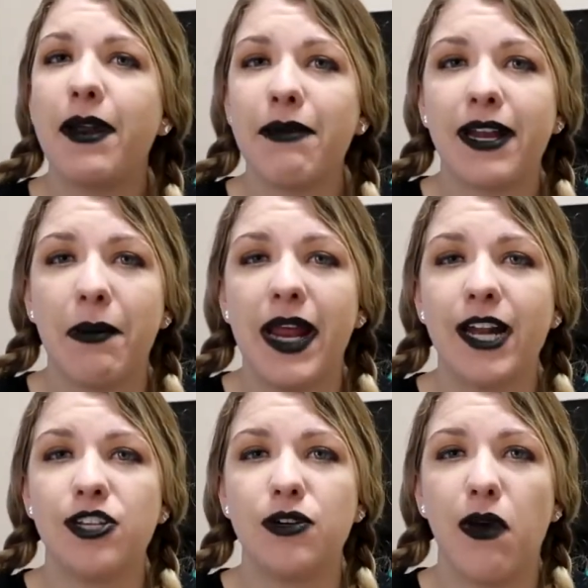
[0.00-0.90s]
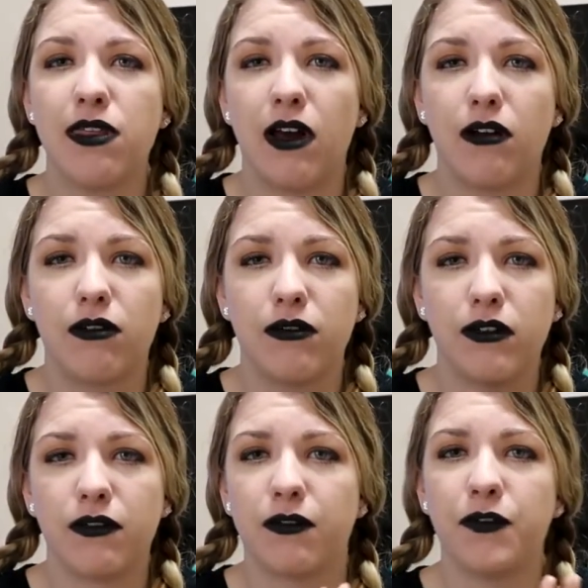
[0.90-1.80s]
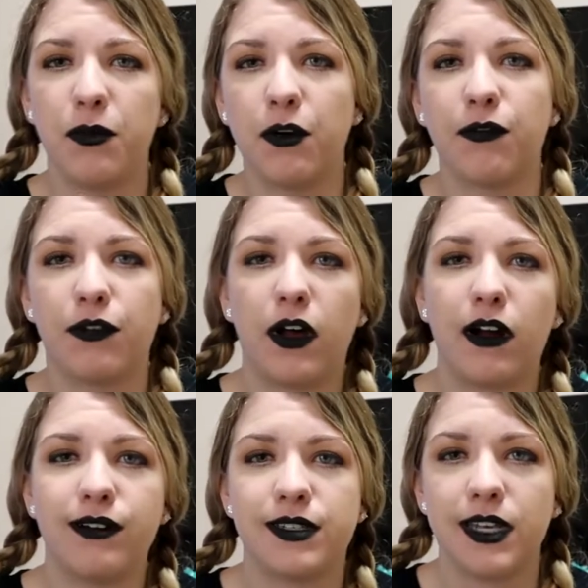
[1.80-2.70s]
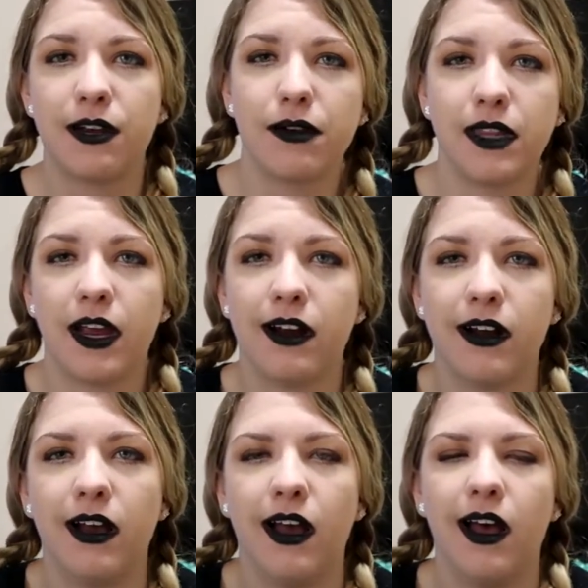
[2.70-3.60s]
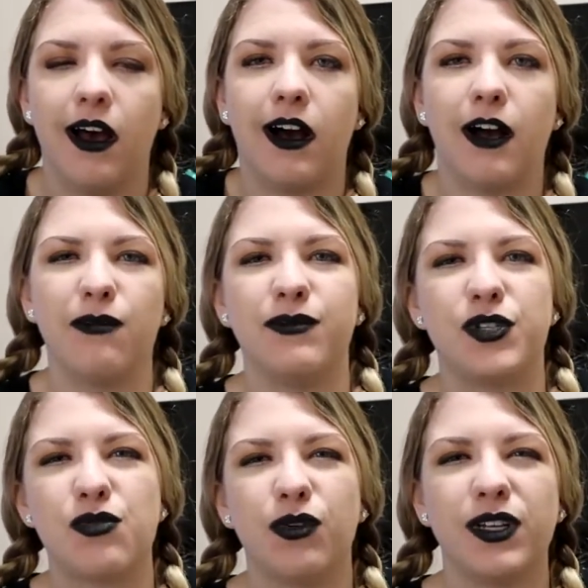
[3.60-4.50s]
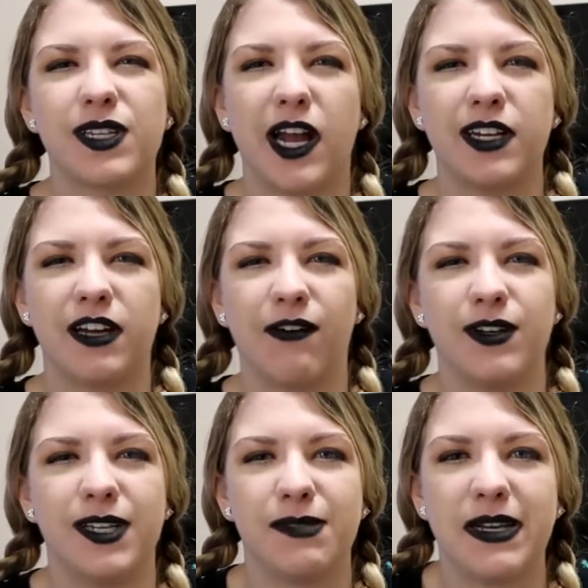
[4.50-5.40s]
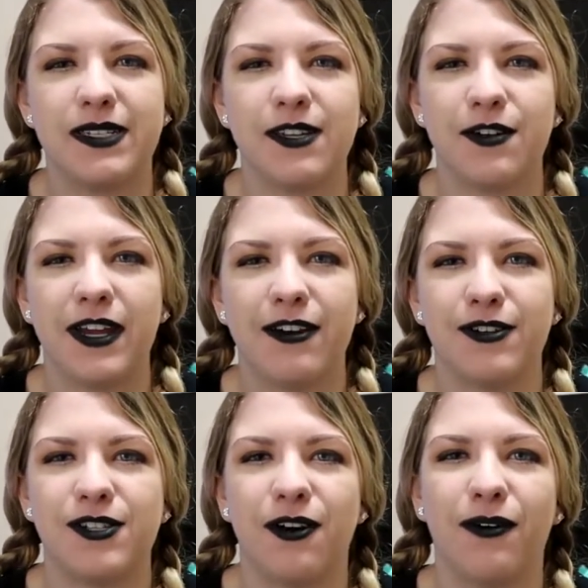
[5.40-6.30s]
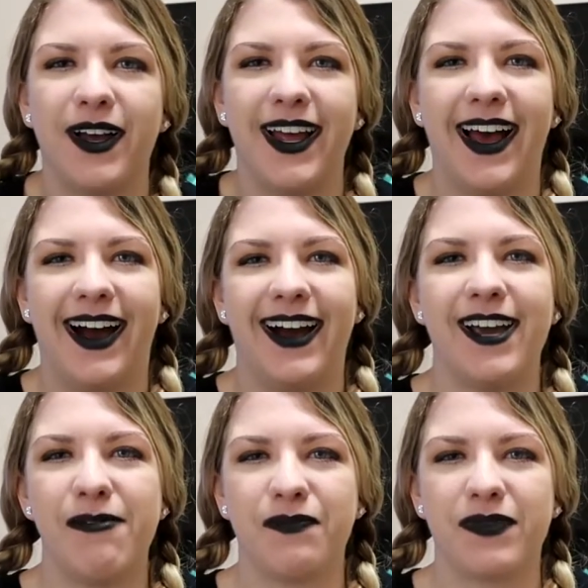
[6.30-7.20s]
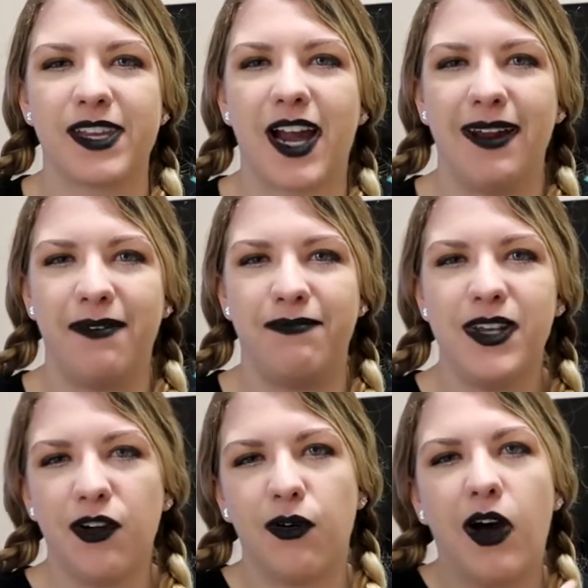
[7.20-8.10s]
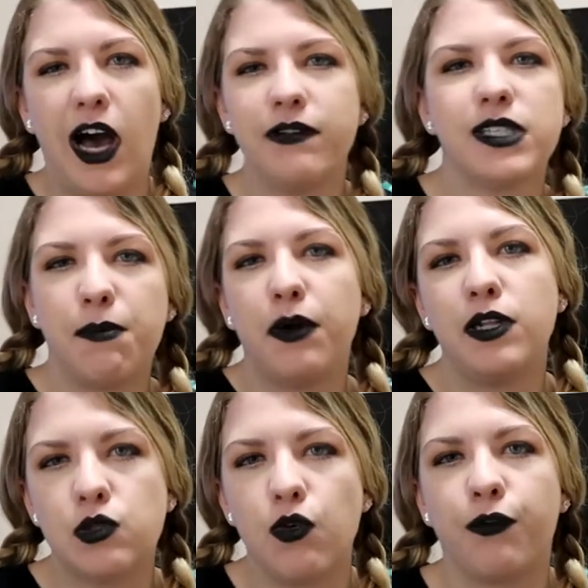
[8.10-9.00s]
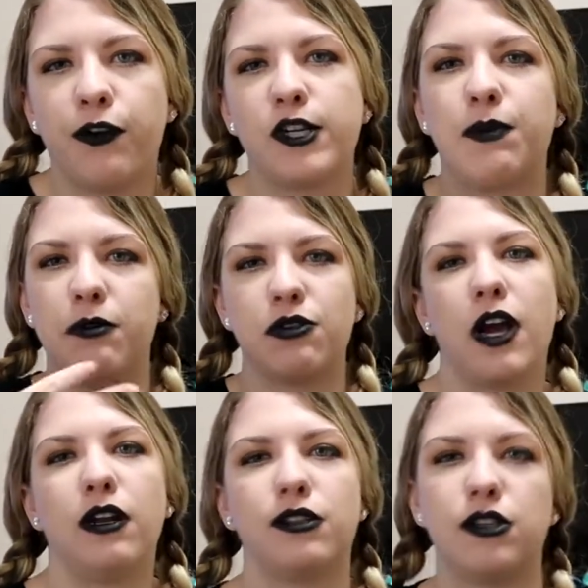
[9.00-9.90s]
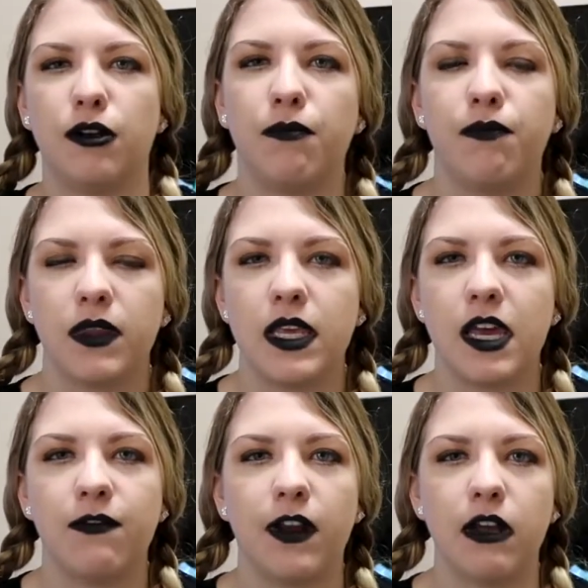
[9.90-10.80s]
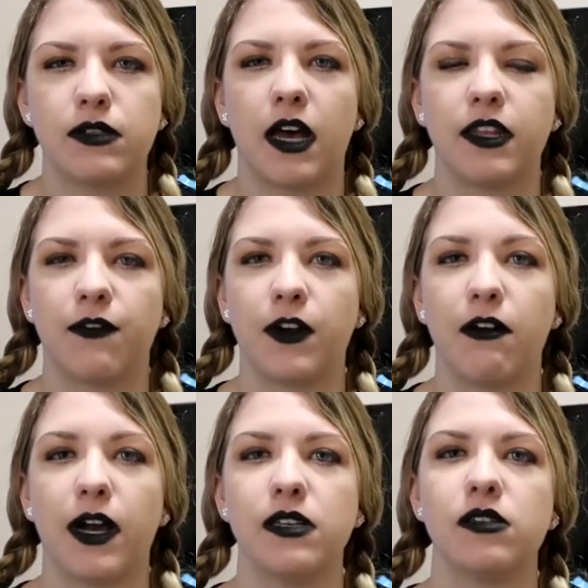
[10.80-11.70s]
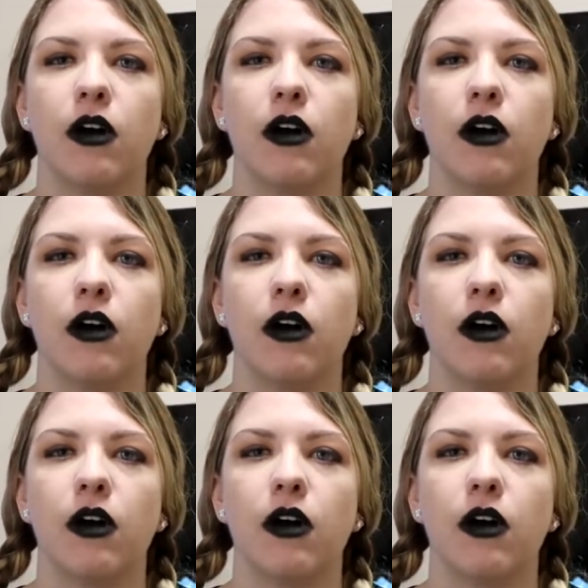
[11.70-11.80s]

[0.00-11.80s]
be coming at you with a few more vlogs here and there. School is kind of tough because it's my senior year, so I am kind of, obviously putting school first, but I'm trying also to get videos out there for you guys,